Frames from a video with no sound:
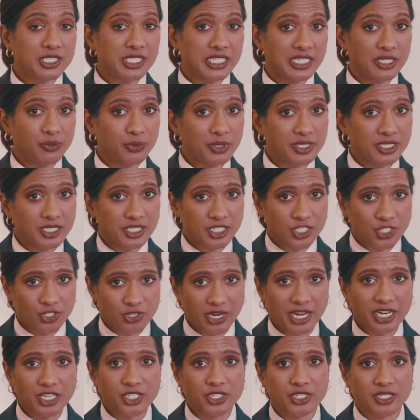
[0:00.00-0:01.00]
deal with
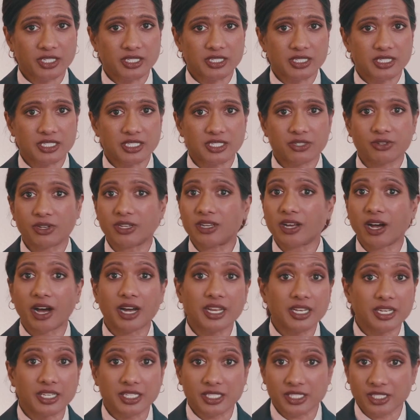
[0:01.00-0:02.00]
distractions
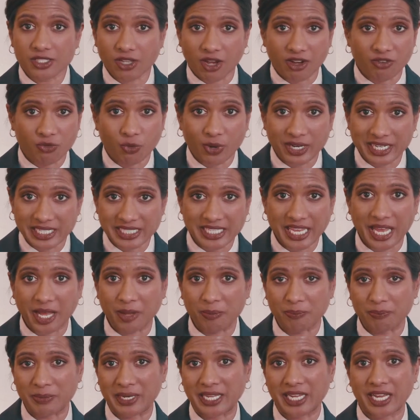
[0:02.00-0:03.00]
regardless of what is
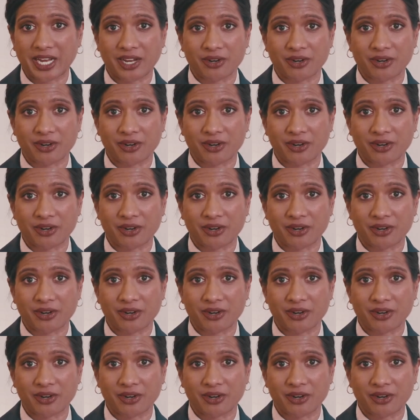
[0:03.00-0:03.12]
happening